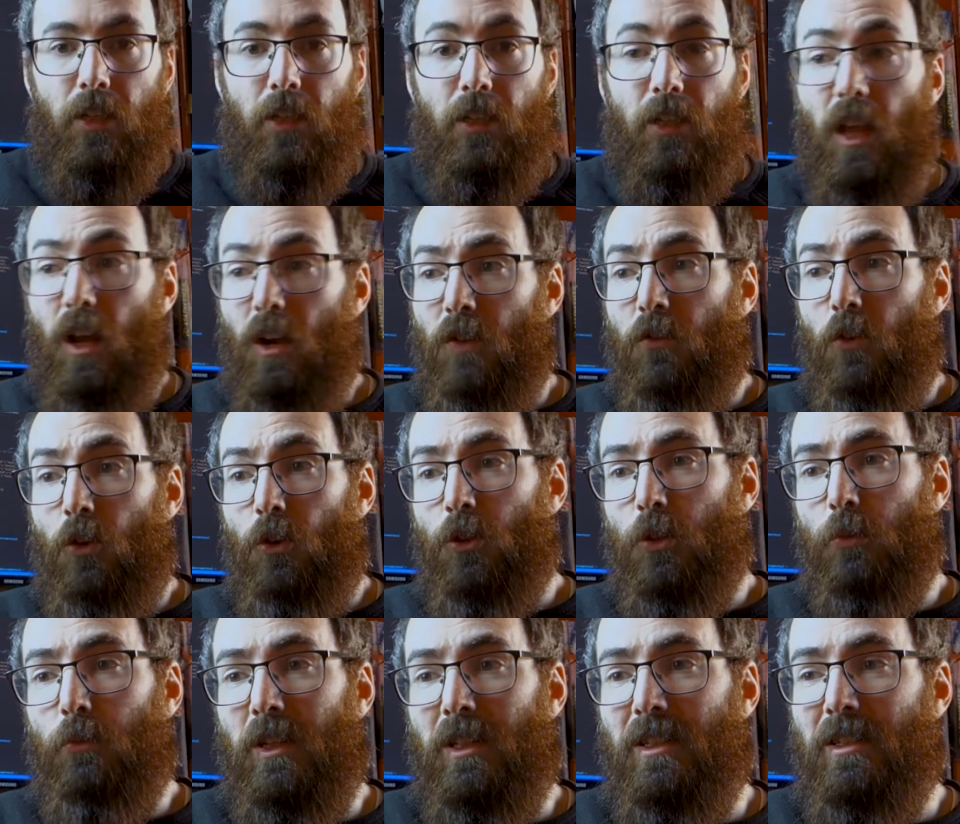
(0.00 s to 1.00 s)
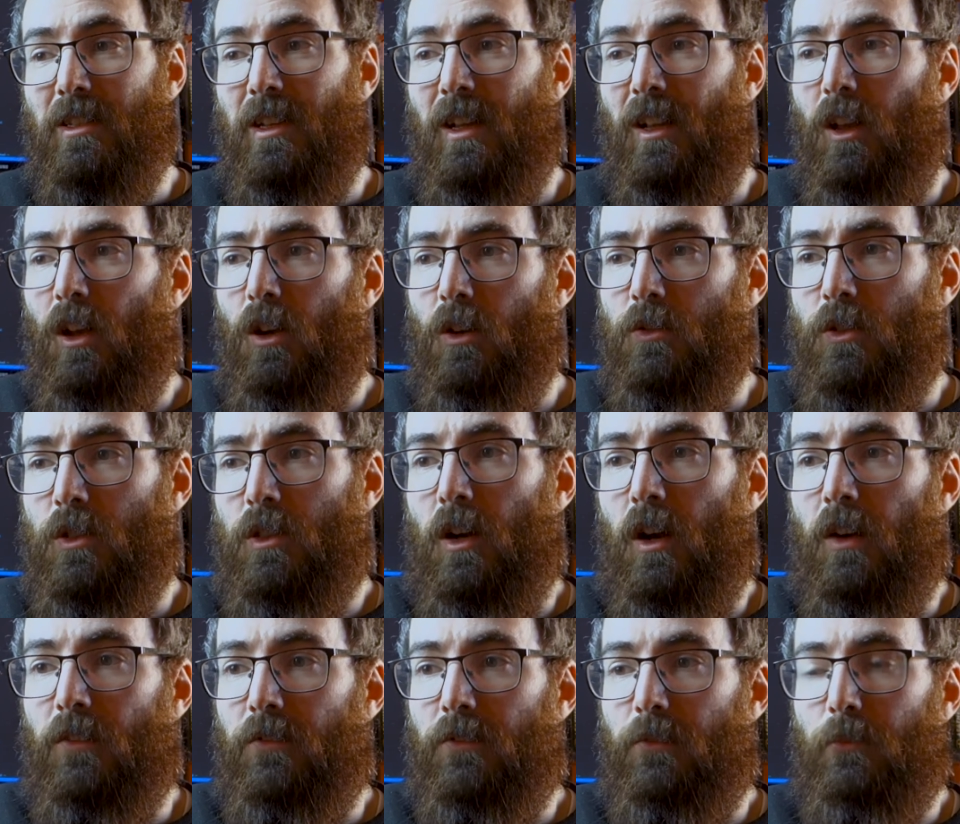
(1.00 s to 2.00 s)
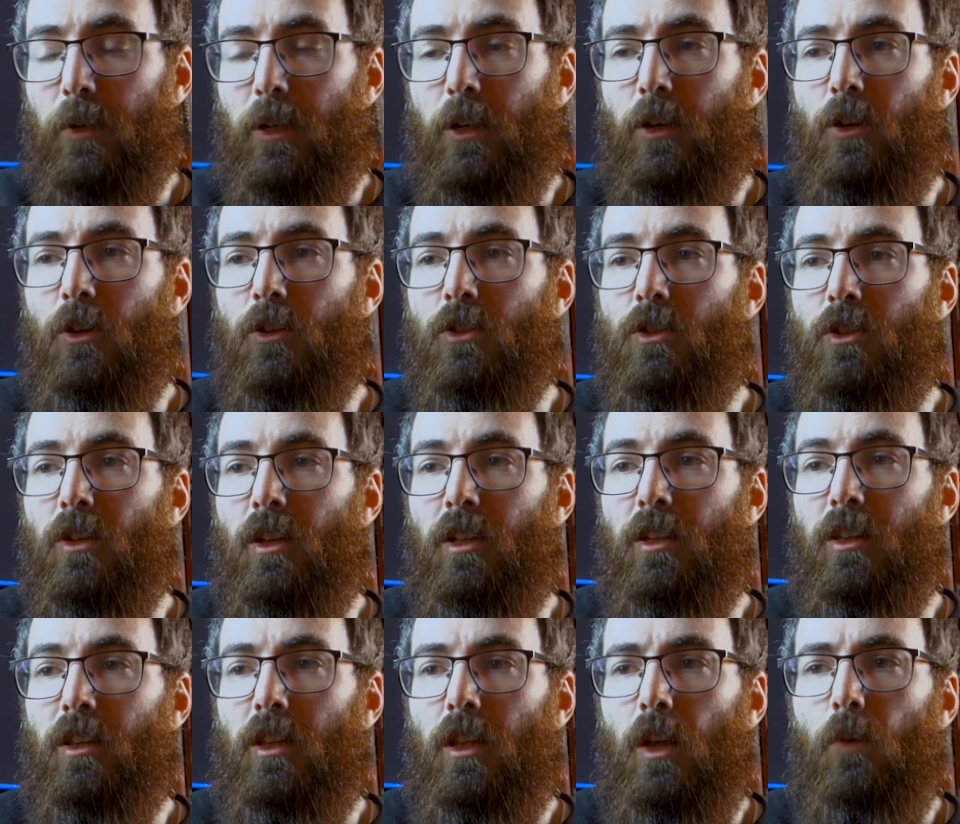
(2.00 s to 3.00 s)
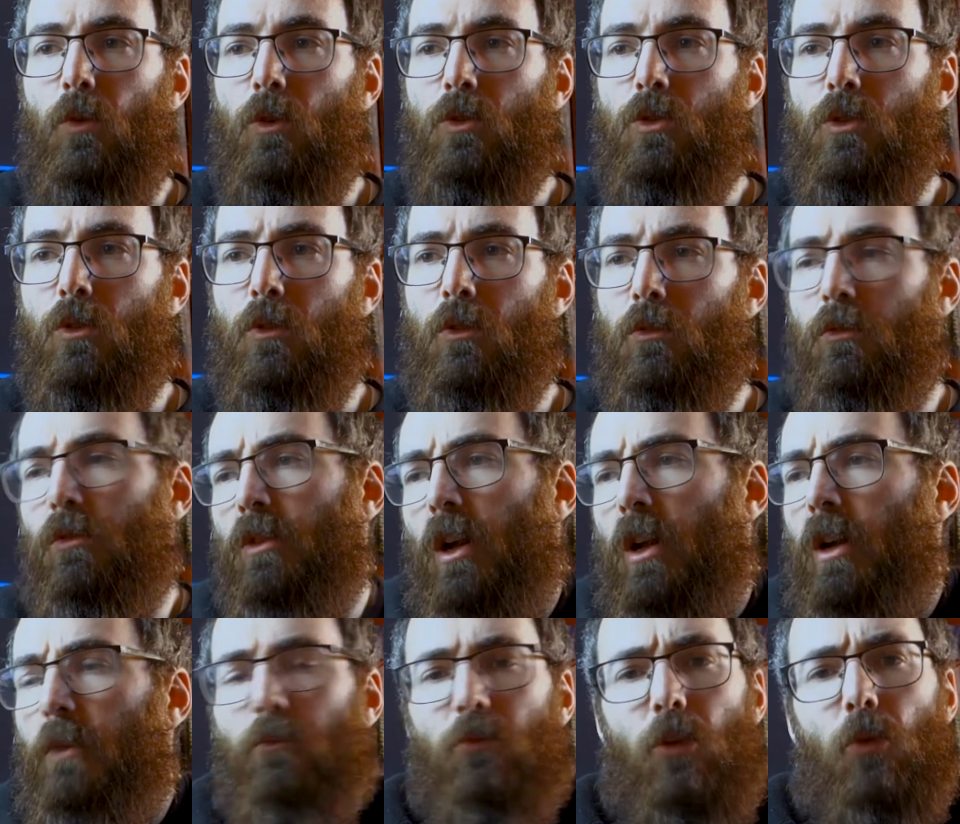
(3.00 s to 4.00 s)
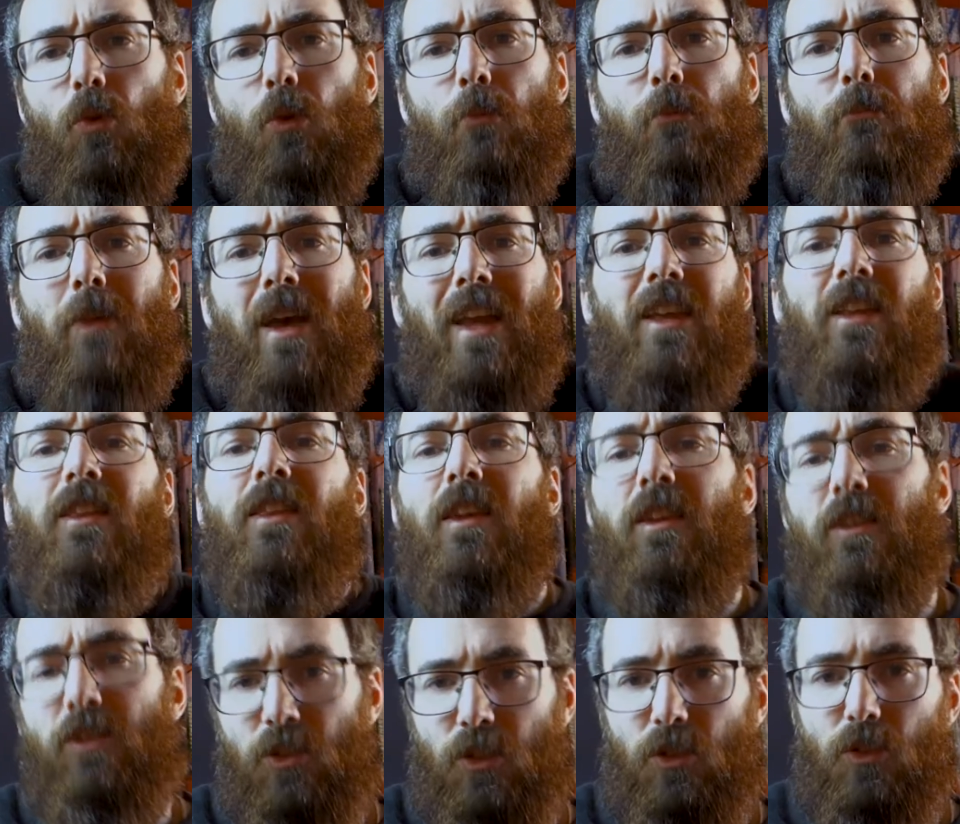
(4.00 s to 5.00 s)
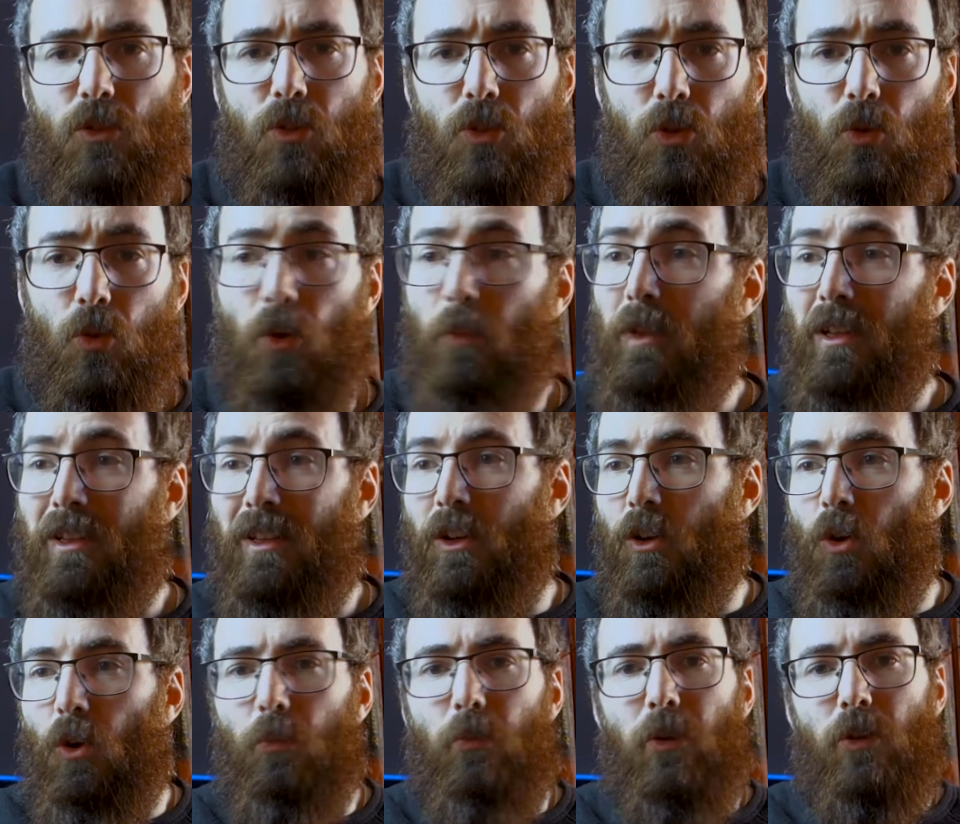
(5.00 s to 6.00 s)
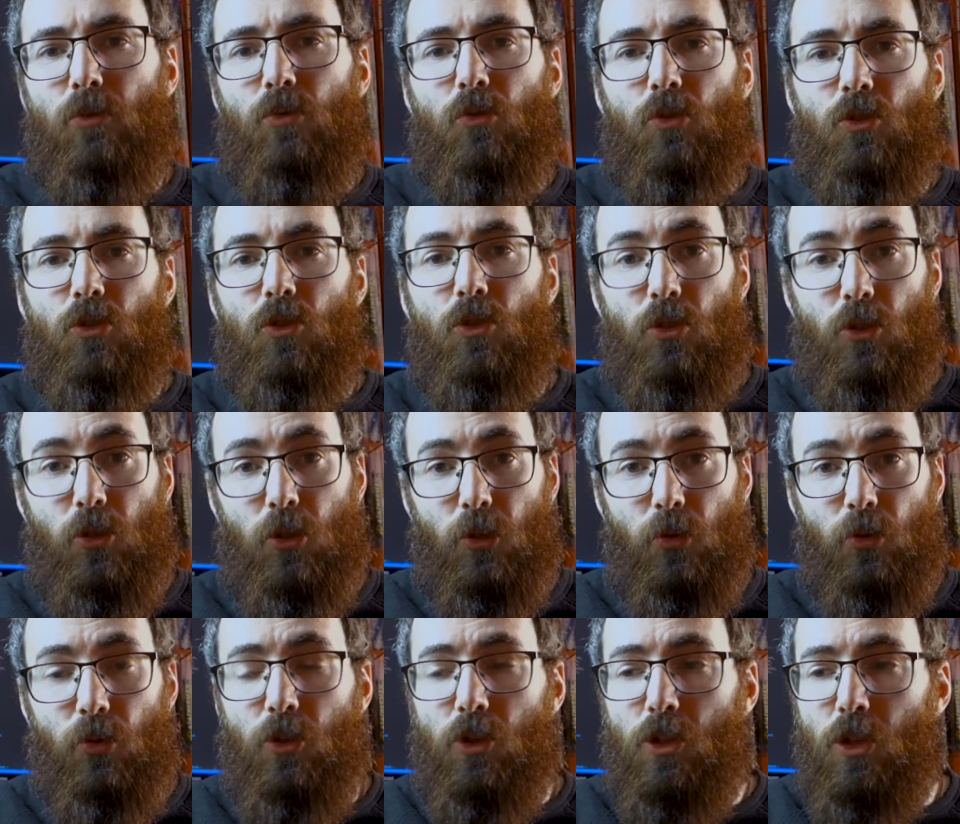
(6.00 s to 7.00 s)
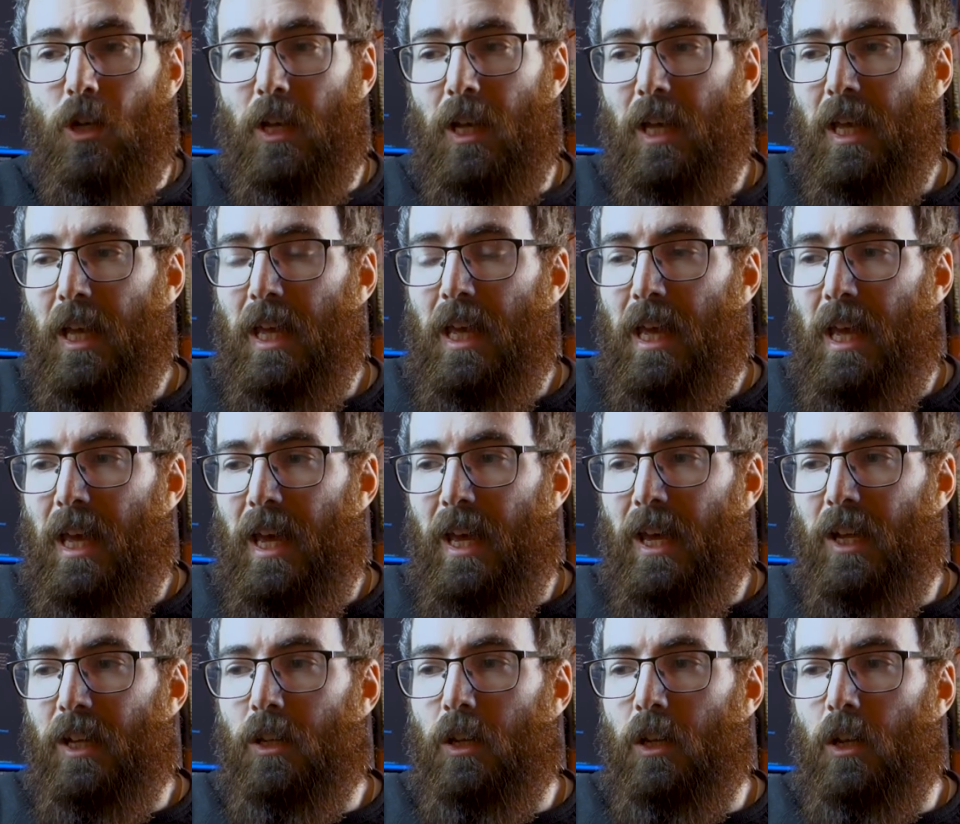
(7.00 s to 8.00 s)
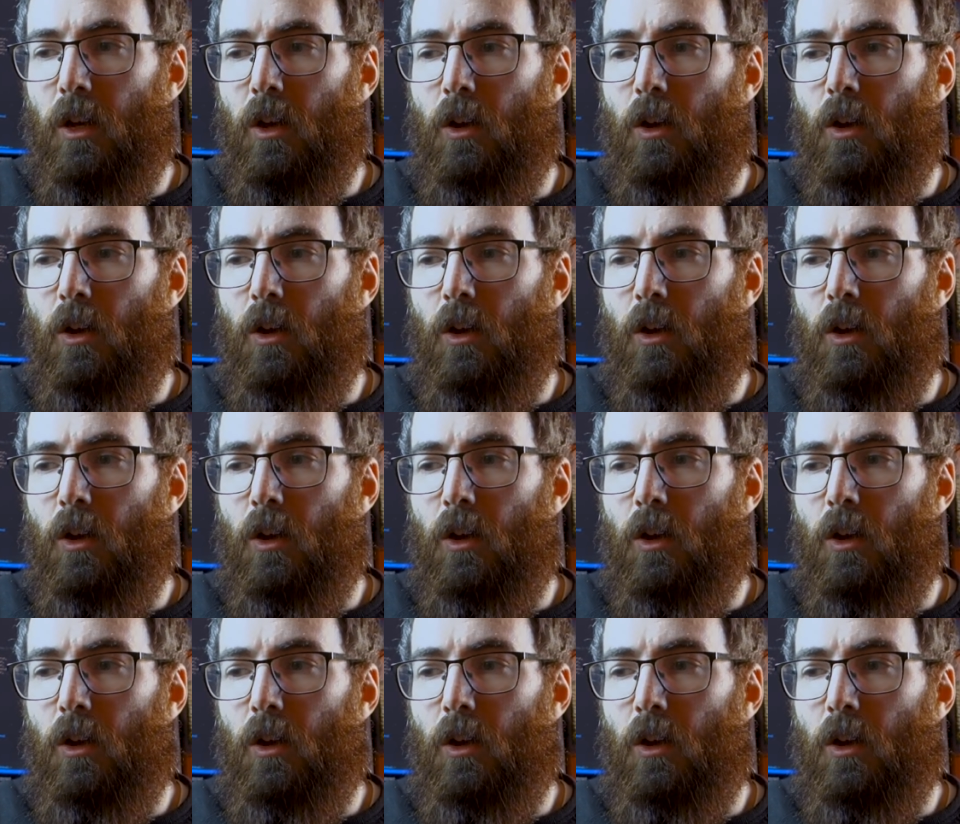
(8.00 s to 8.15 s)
That, of course, means a lot of stuff because there were many things to do. I mean, the code base was huge. And